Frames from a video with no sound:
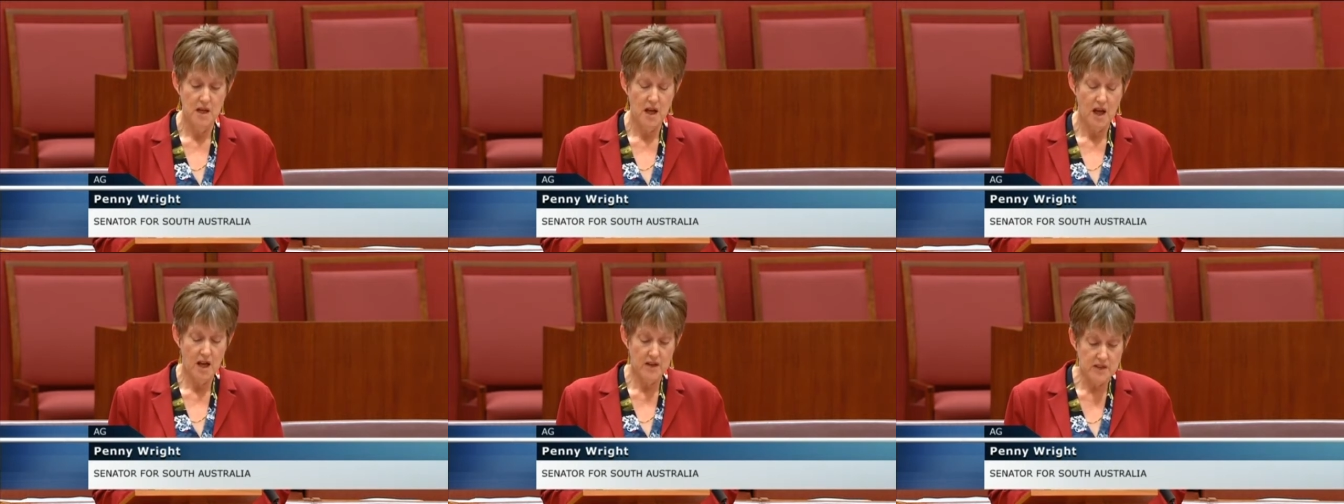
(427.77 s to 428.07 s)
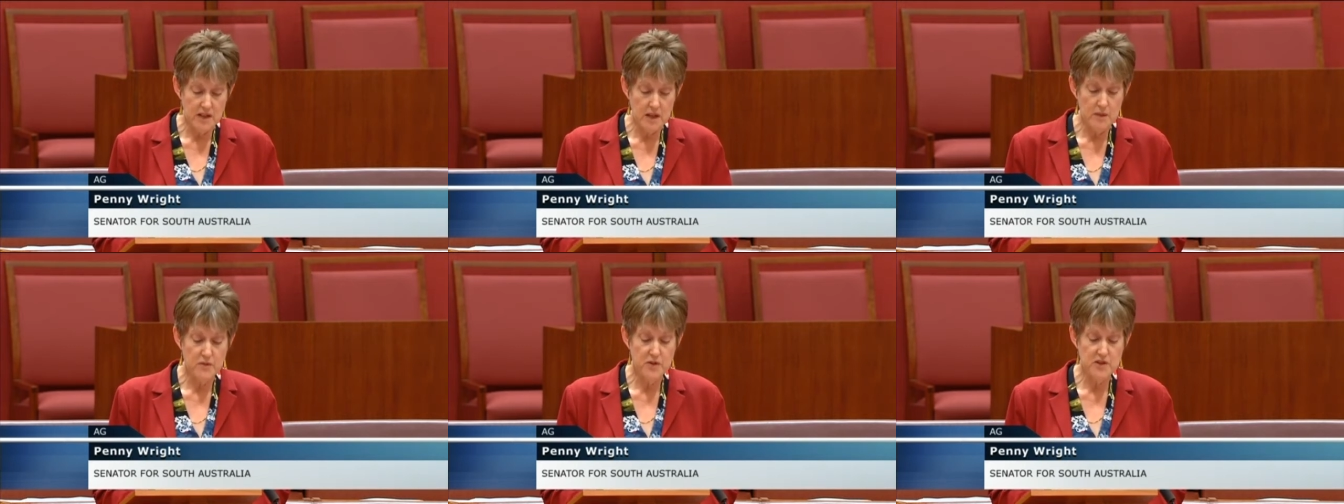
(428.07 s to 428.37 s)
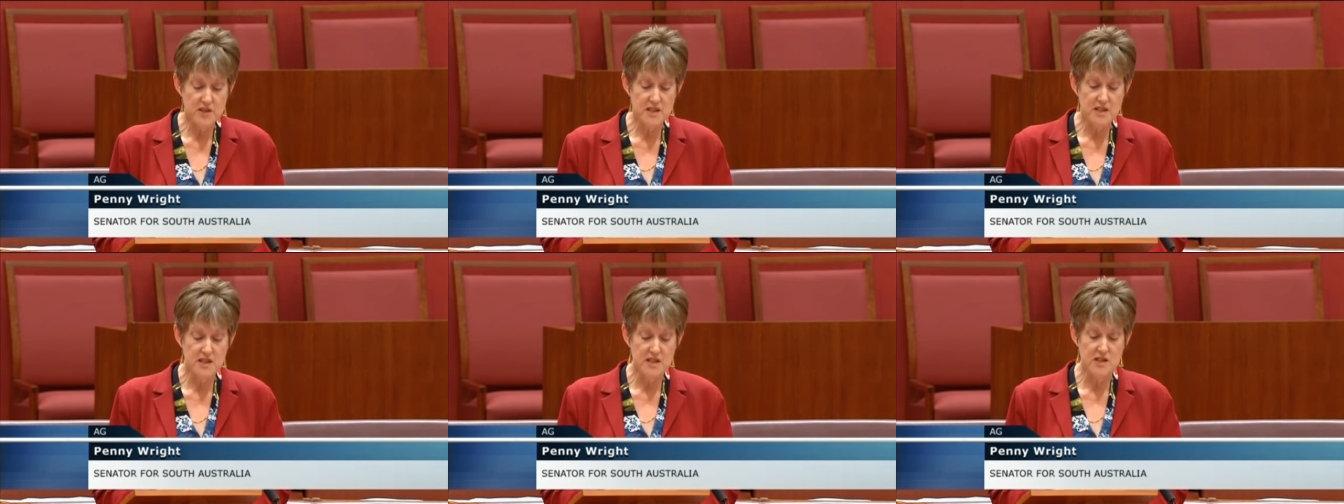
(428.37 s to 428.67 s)
and the
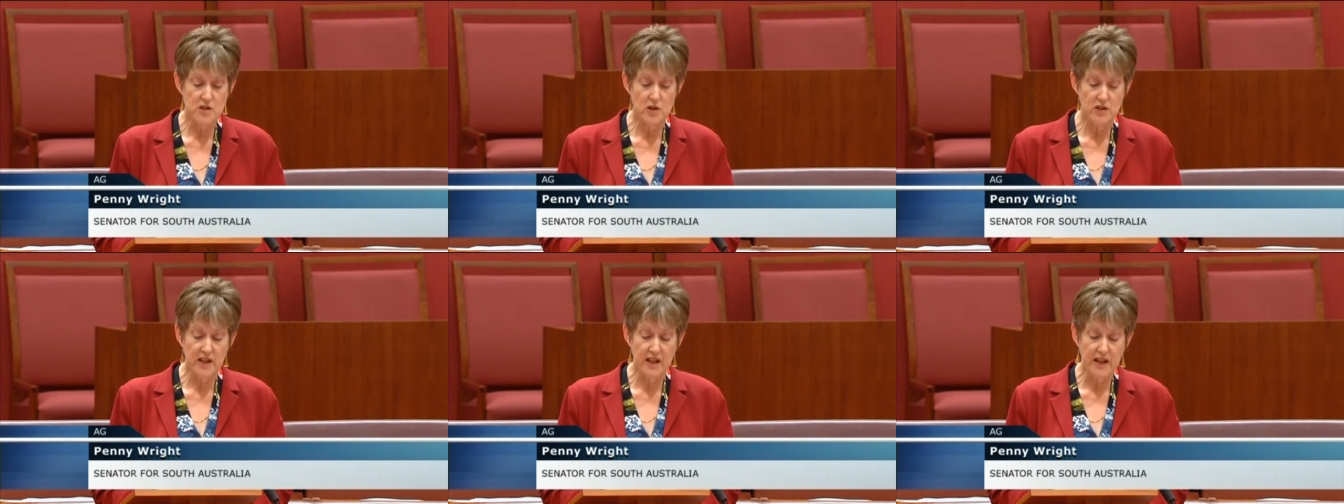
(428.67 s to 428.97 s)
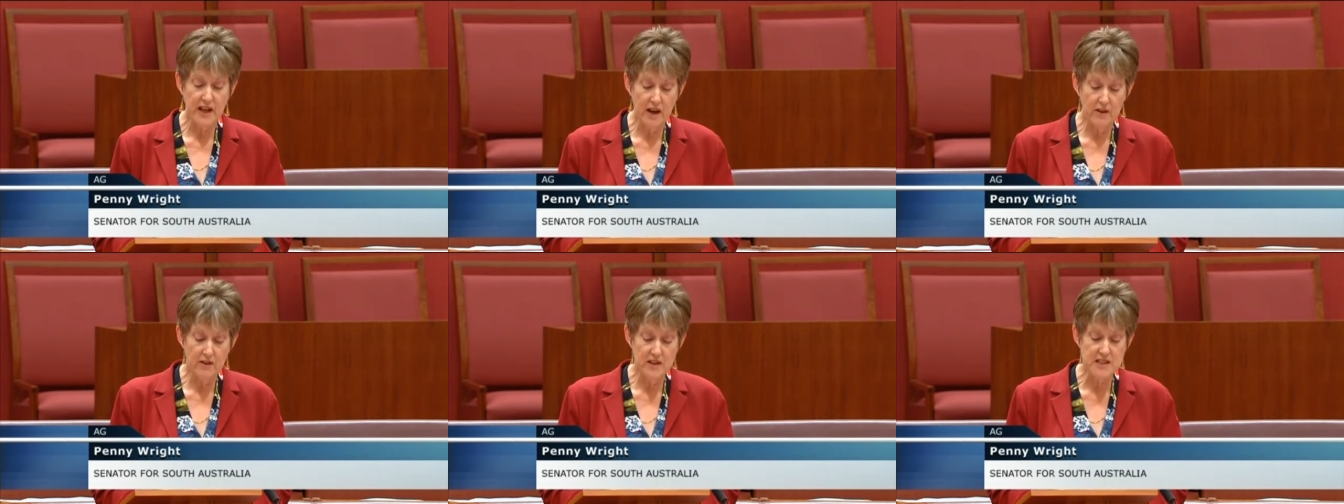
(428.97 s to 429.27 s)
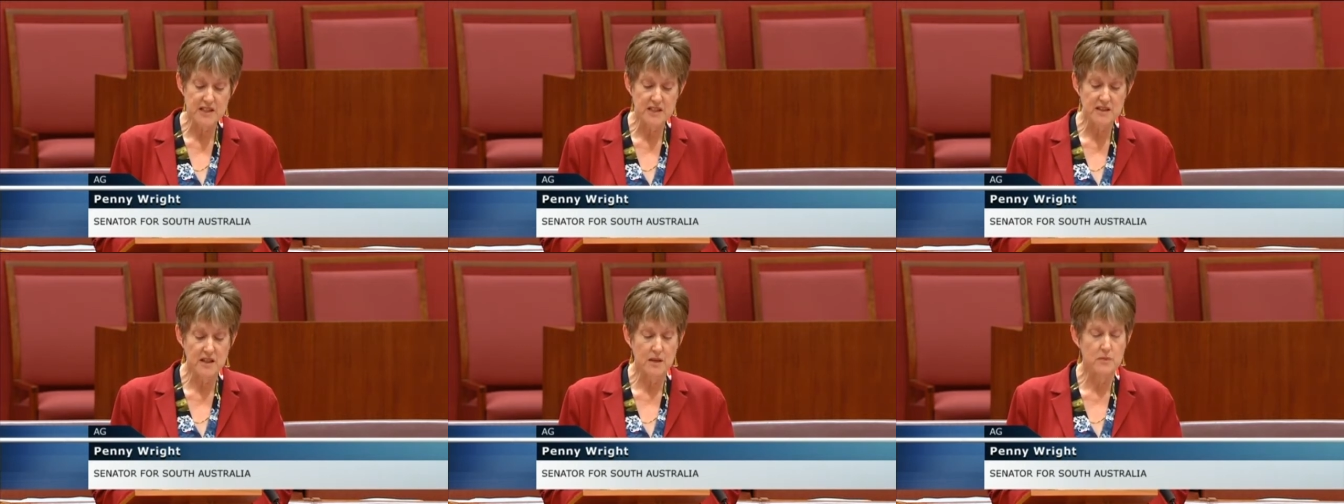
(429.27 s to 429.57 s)
emphasis is on
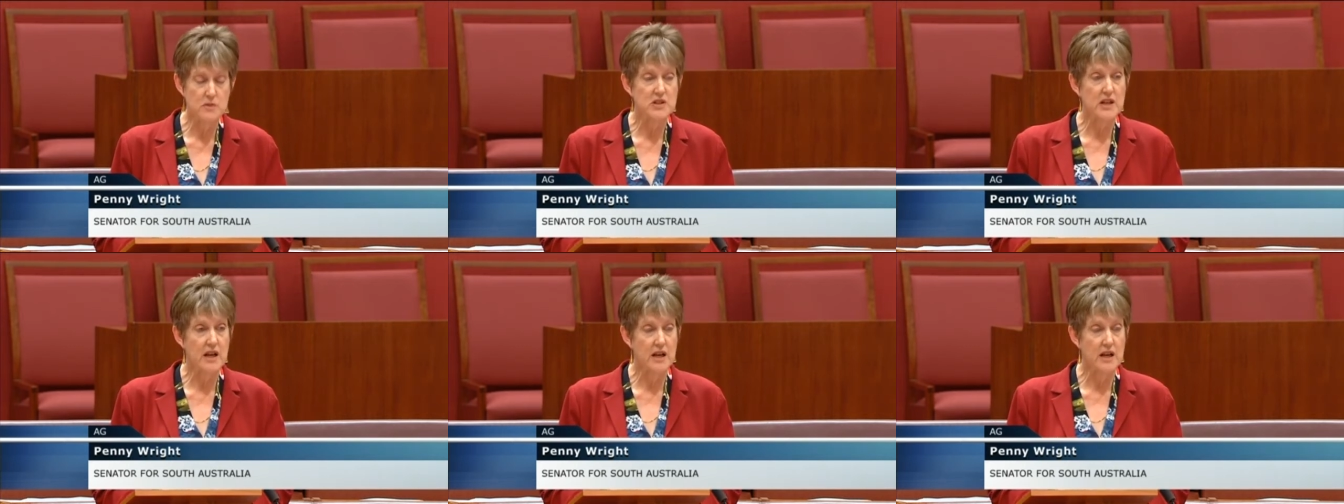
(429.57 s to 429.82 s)
encouraging them to